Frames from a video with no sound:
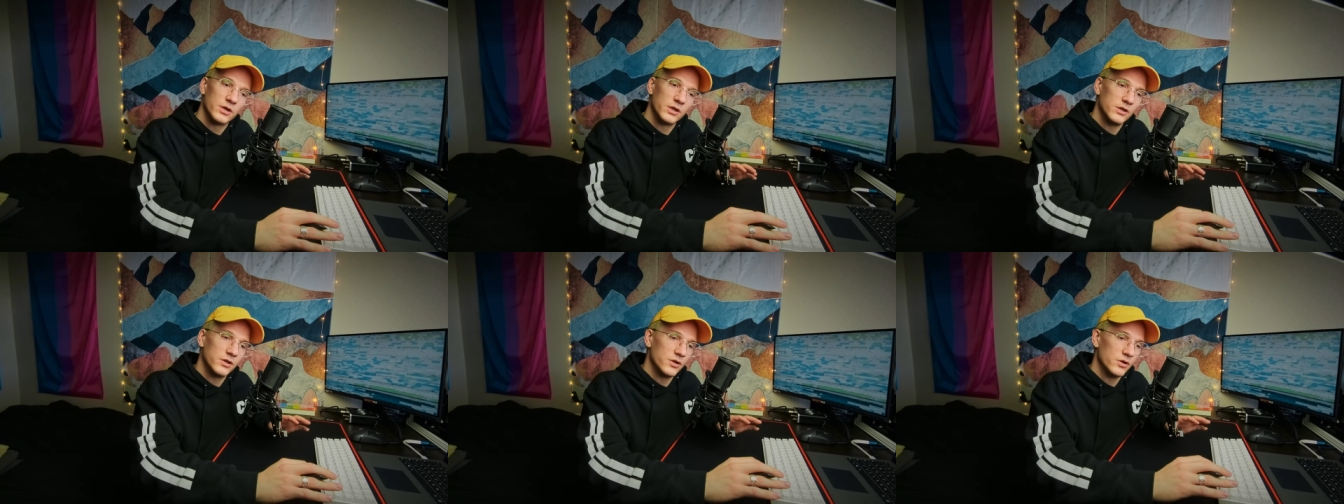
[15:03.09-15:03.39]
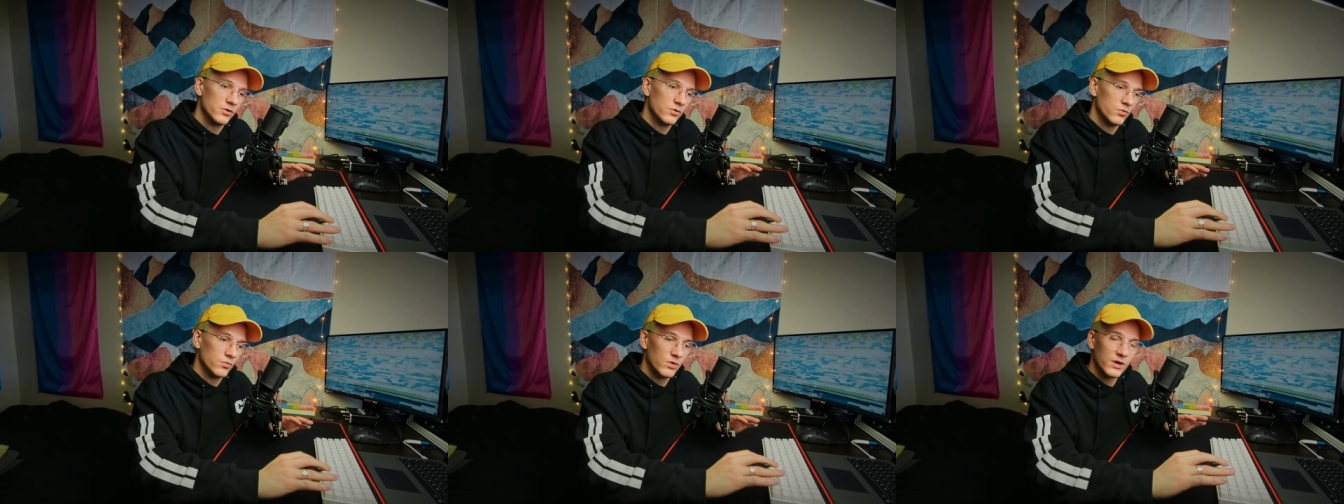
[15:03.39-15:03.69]
you
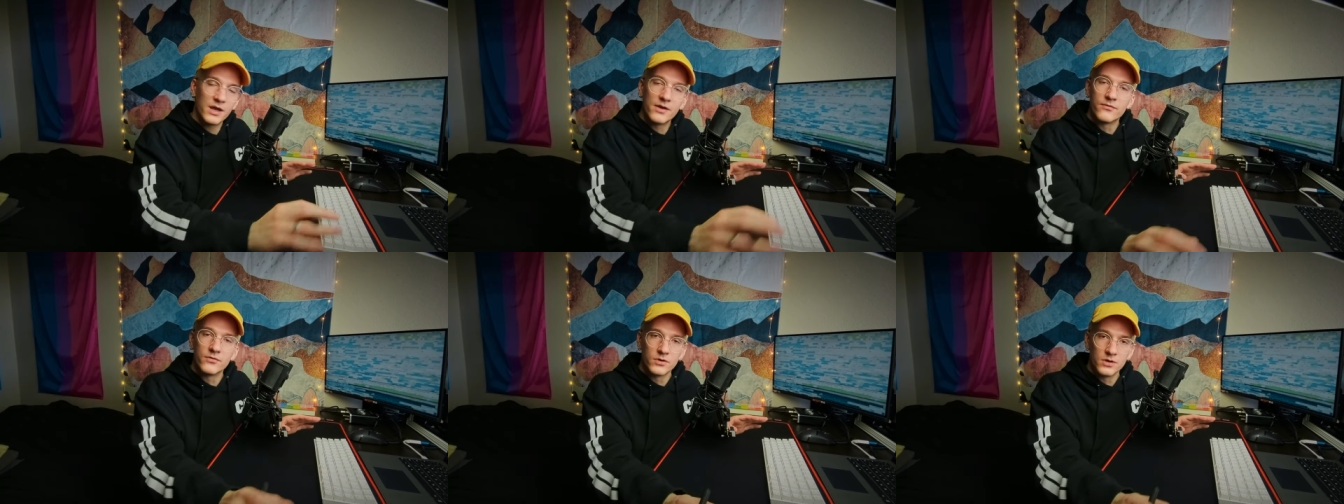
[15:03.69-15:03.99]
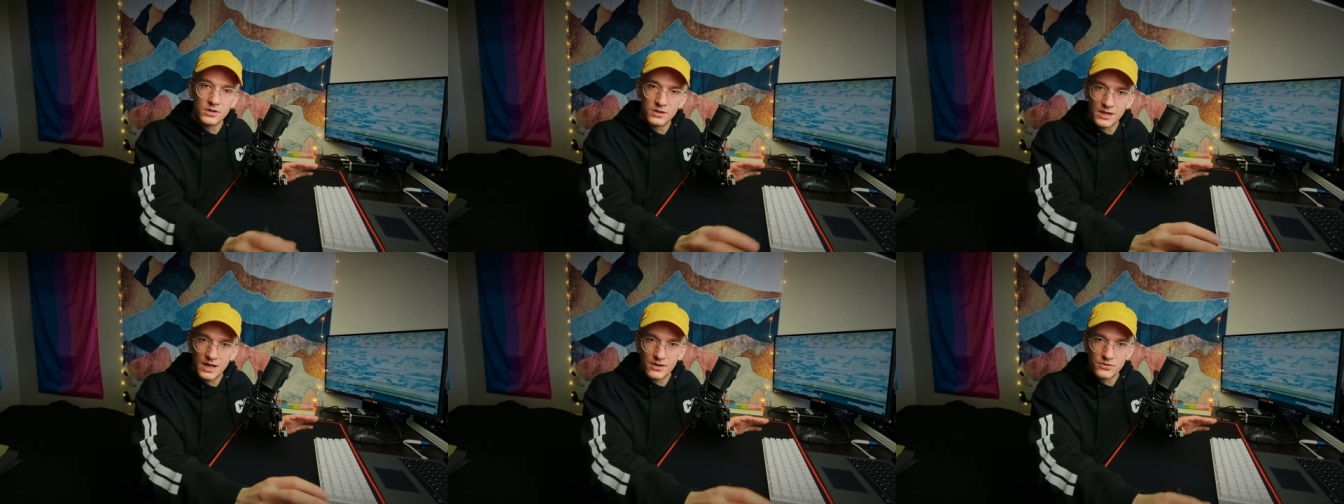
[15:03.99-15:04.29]
know, whatever
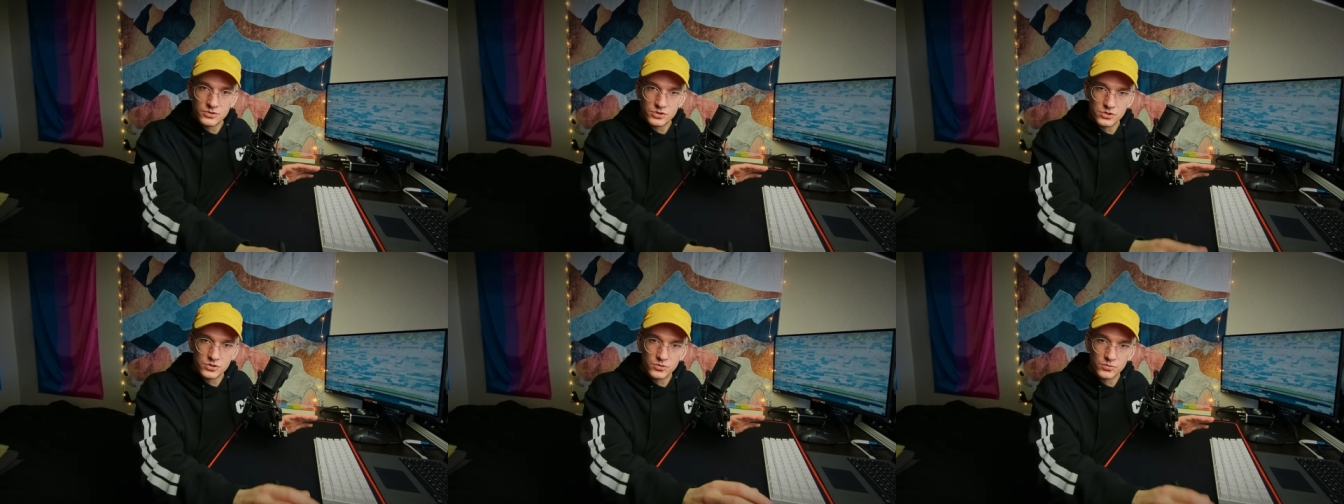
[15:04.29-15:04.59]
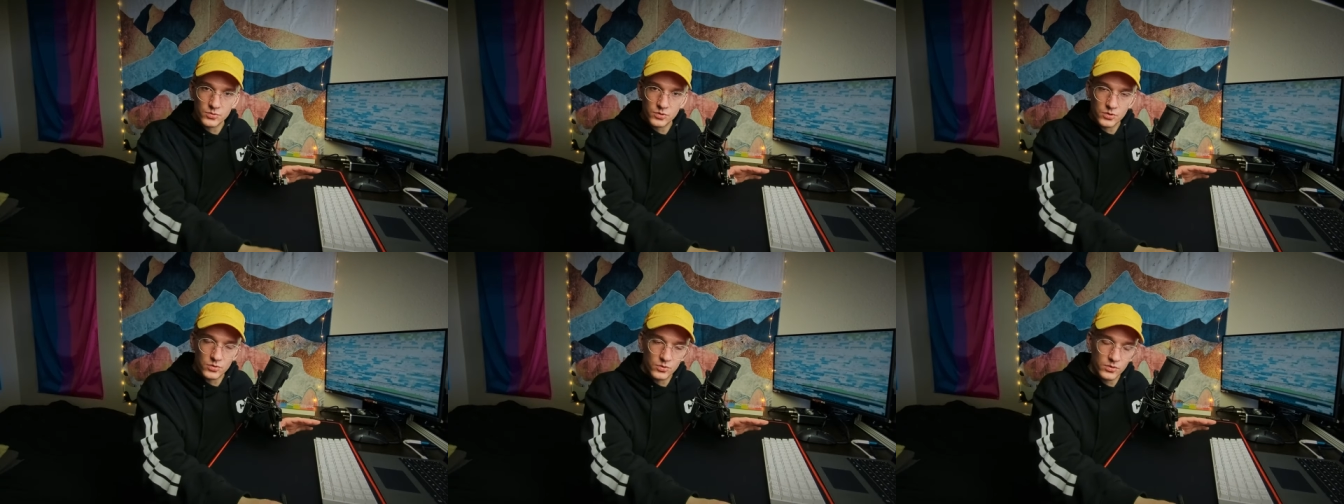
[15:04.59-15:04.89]
allows you to
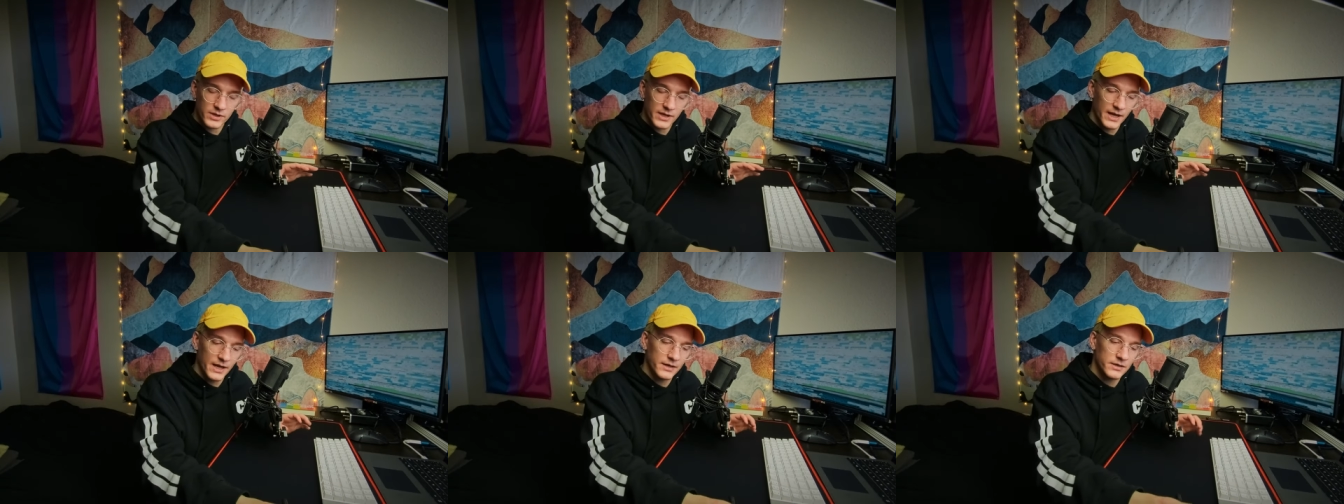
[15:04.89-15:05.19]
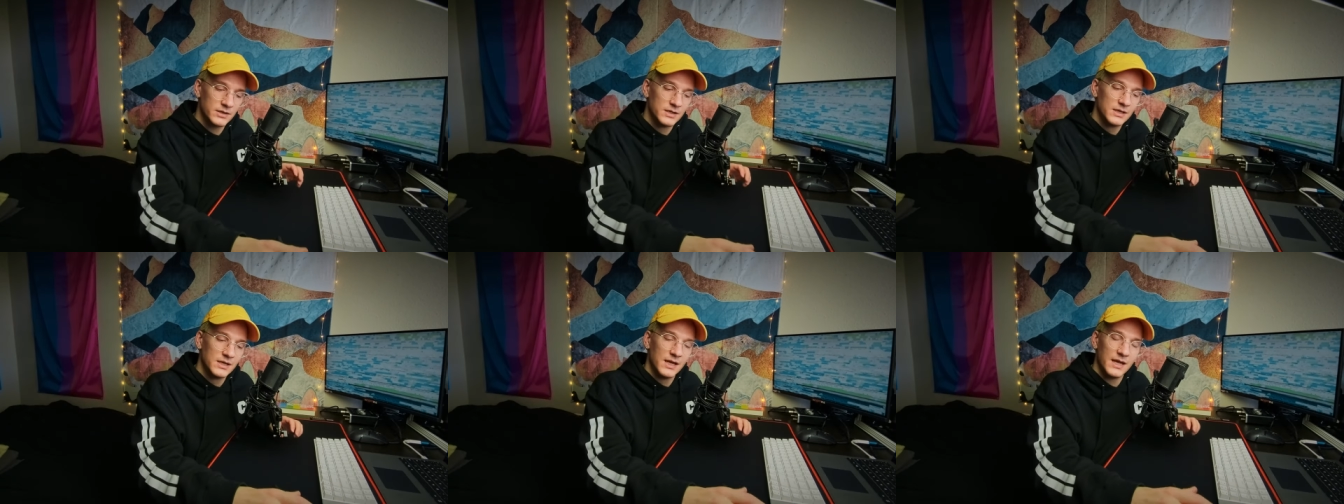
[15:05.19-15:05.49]
record at
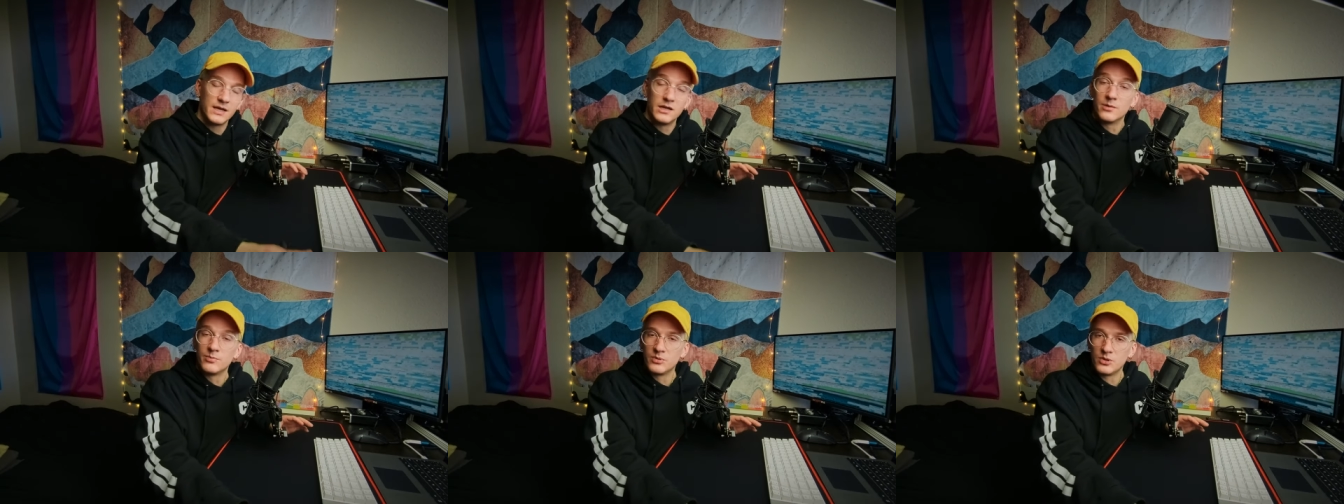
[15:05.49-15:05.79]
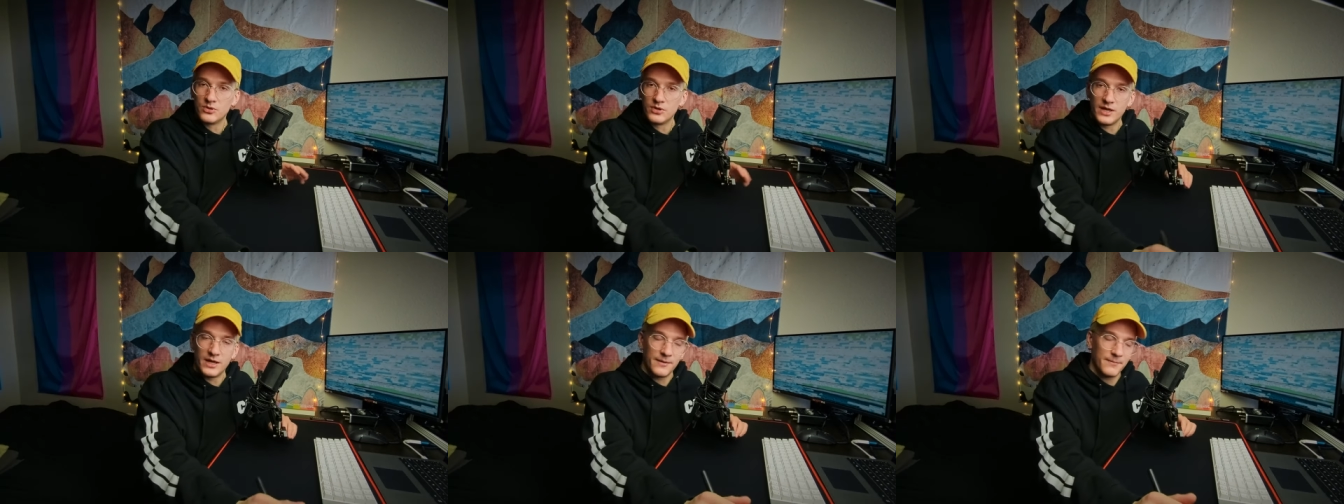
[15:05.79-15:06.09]
and
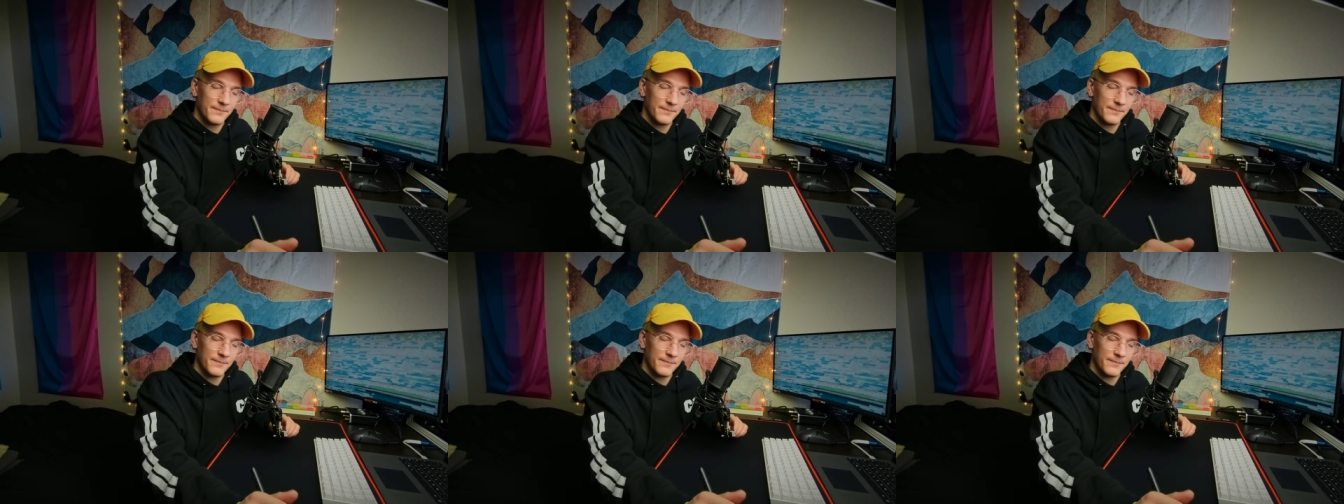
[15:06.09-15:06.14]
upload at.